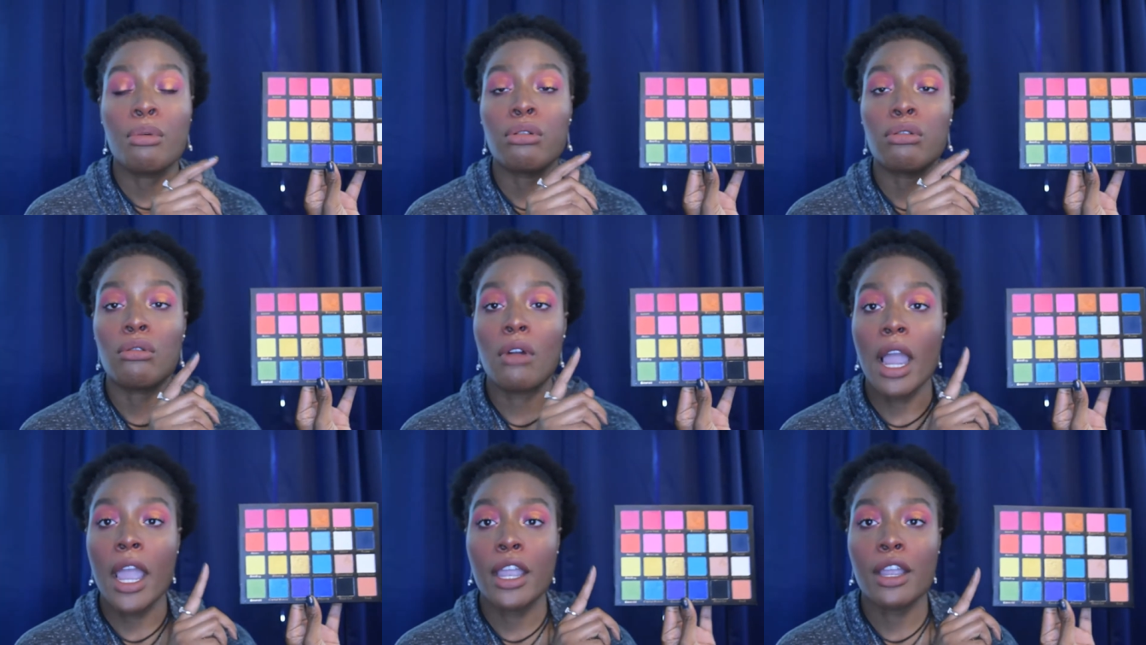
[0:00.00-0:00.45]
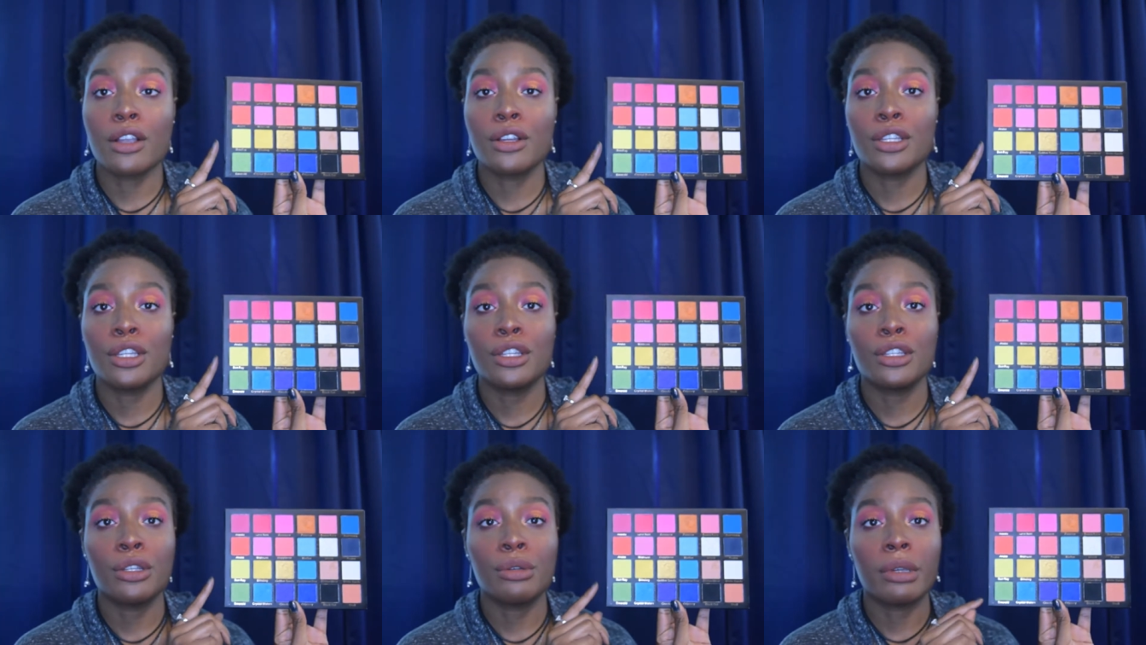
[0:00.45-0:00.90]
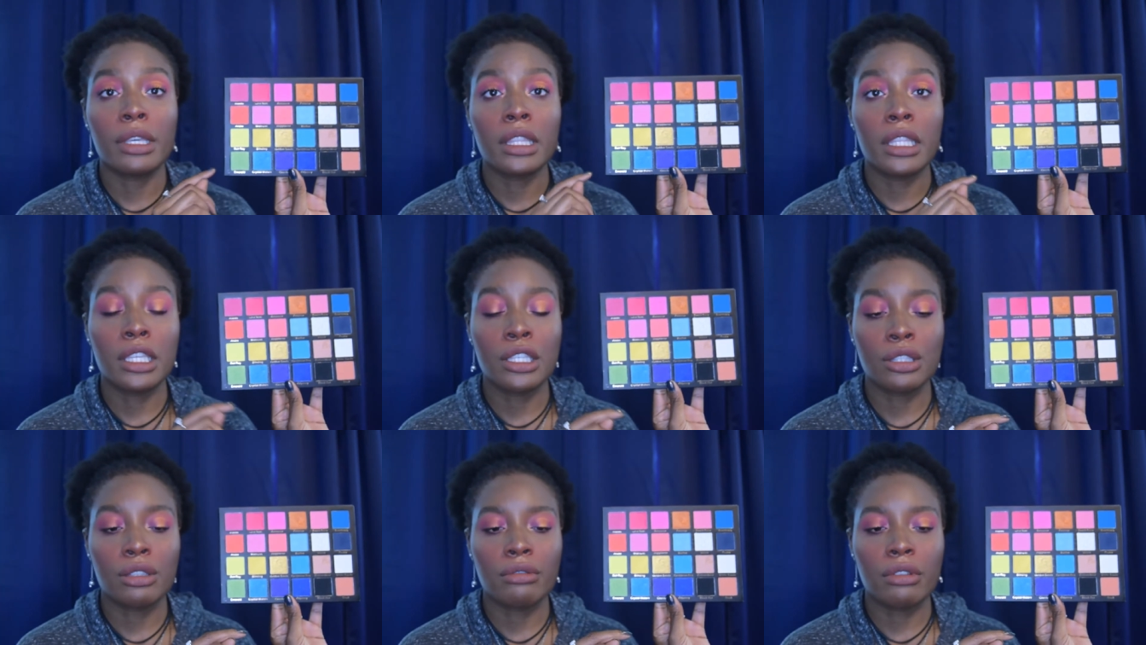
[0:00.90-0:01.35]
prior to doing
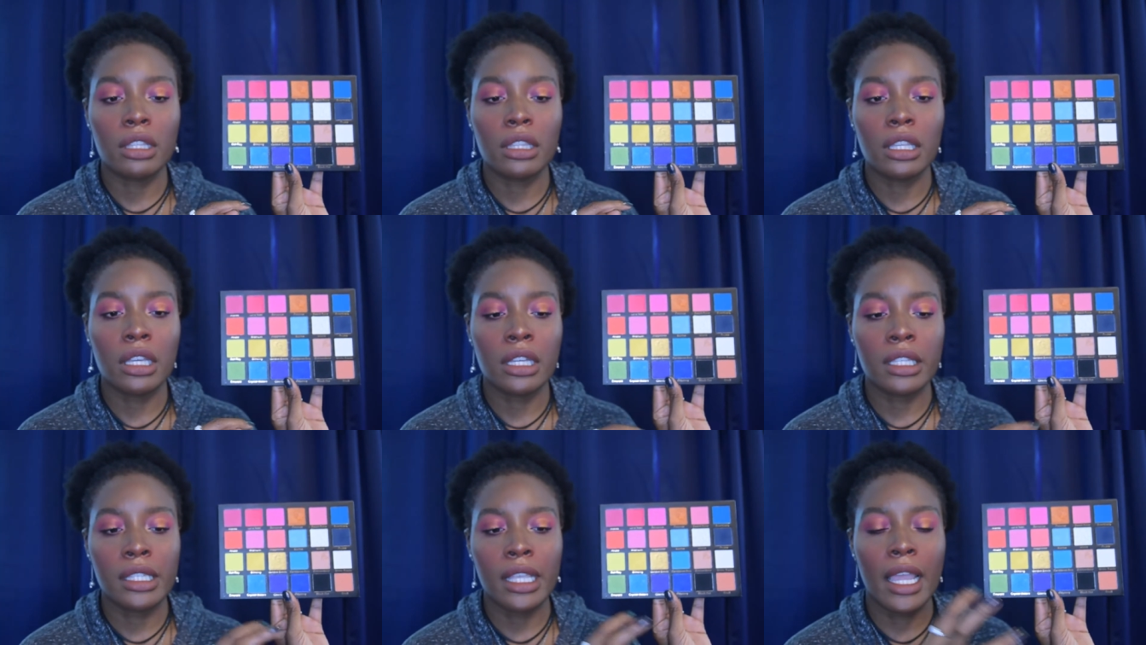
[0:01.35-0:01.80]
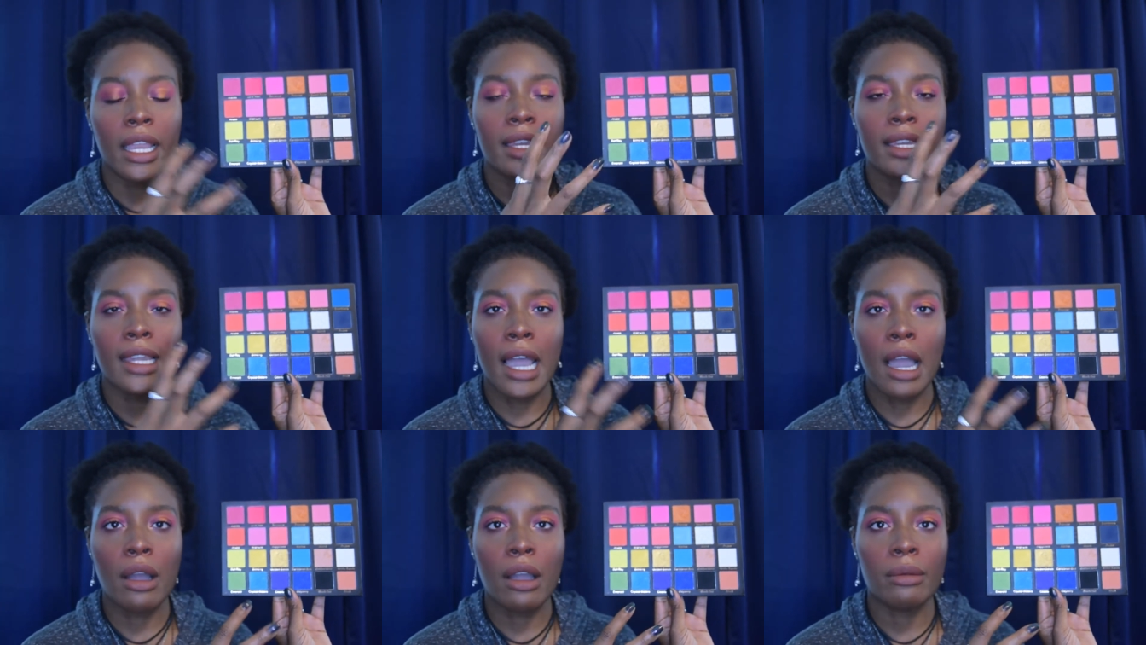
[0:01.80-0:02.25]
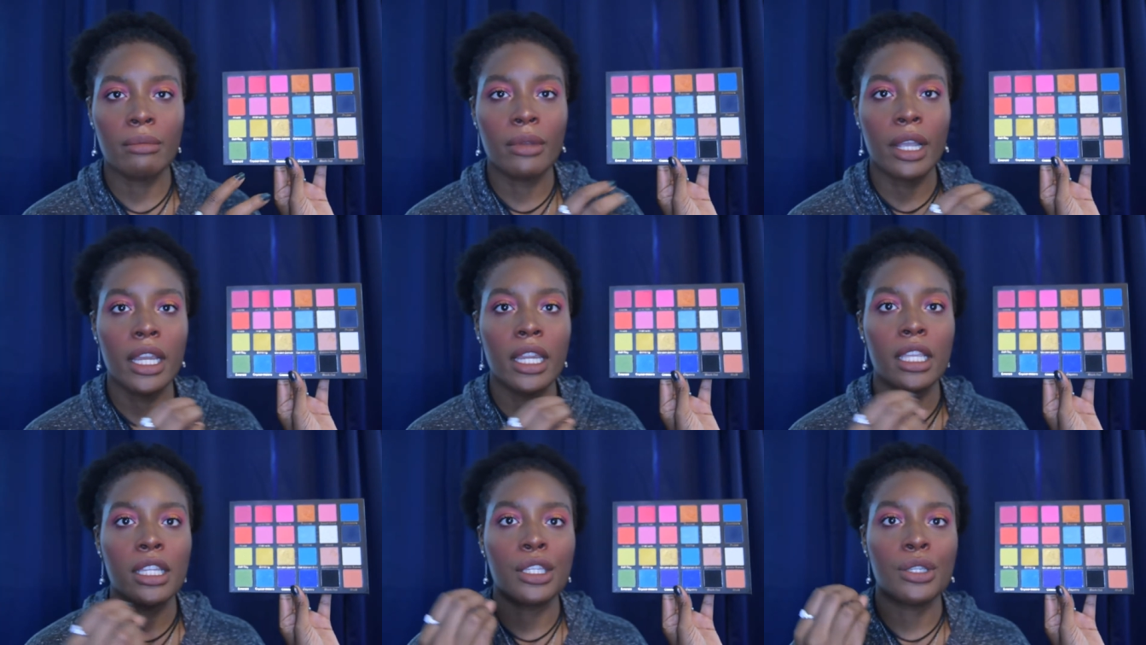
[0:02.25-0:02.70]
these three looks and now I'm
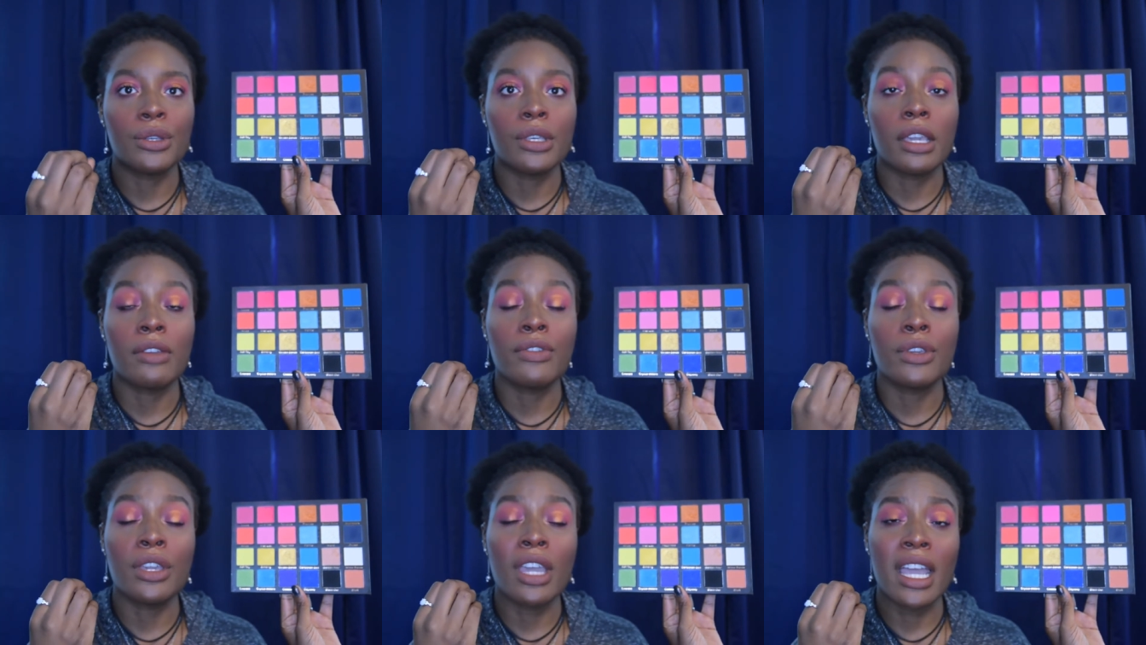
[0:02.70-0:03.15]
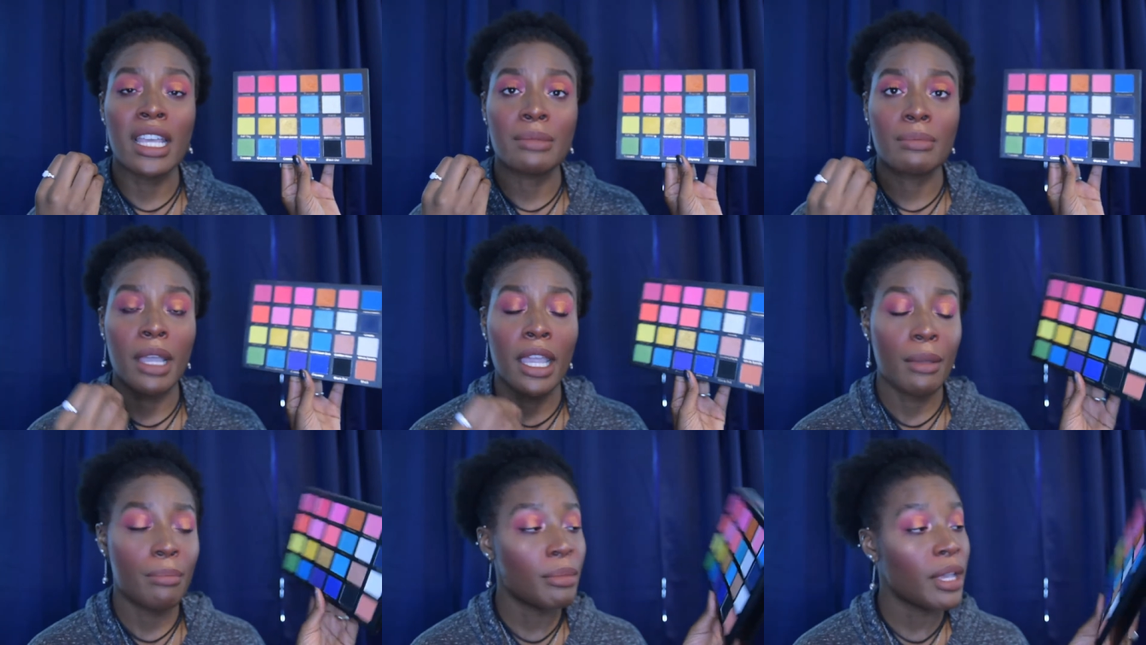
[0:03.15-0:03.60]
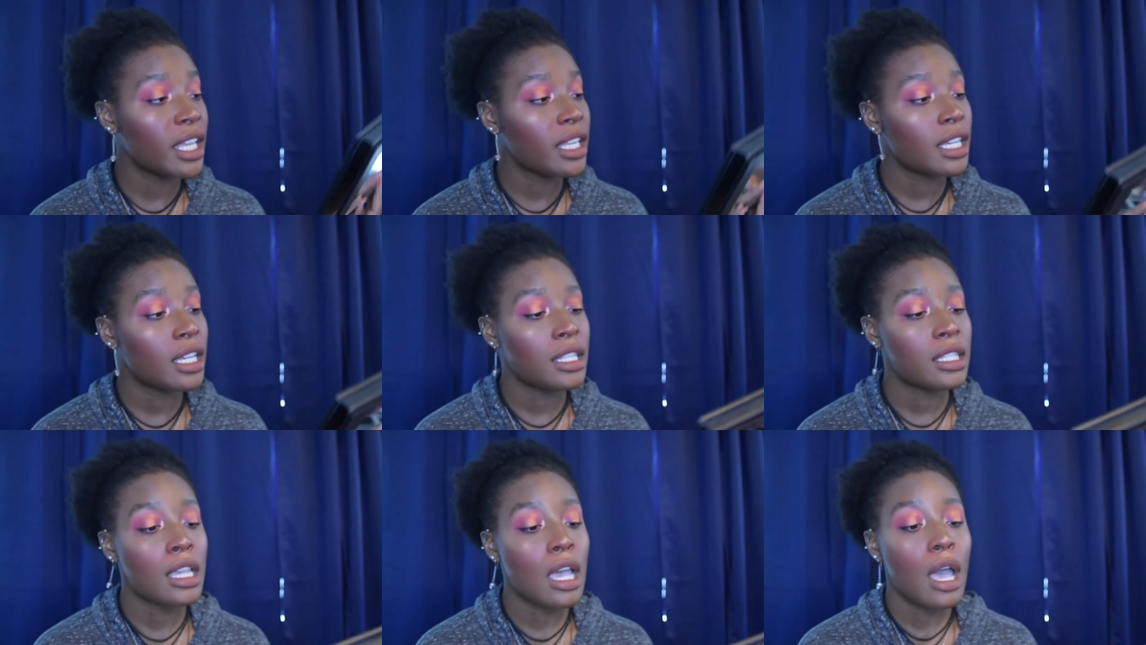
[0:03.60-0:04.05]
ready to give you guys my
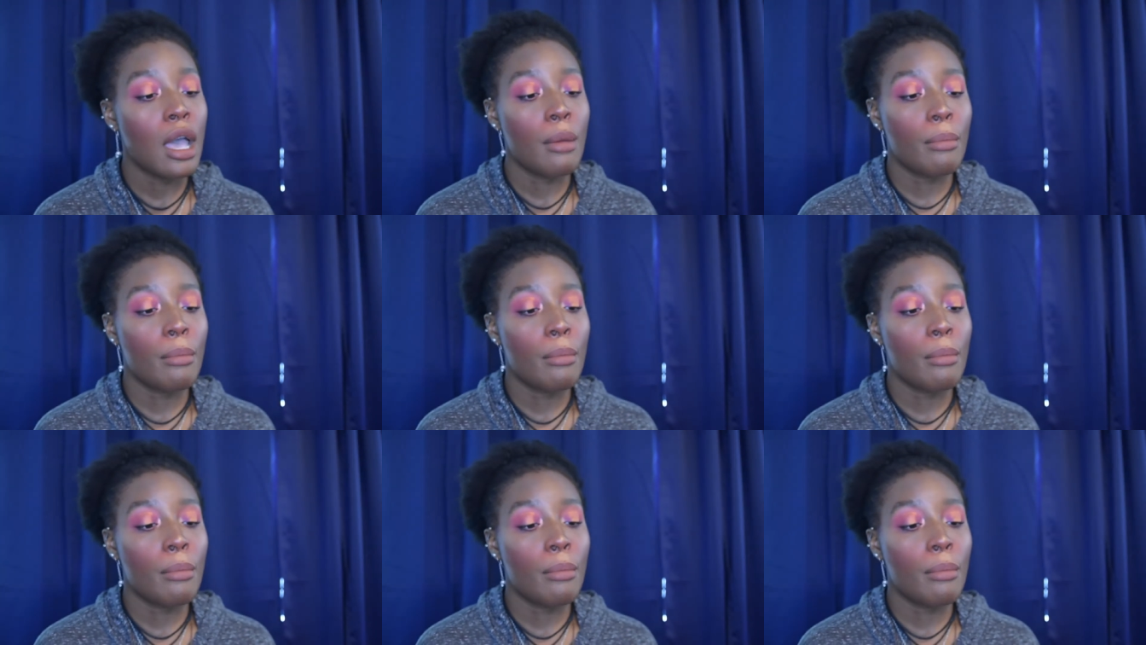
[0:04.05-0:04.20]
opinions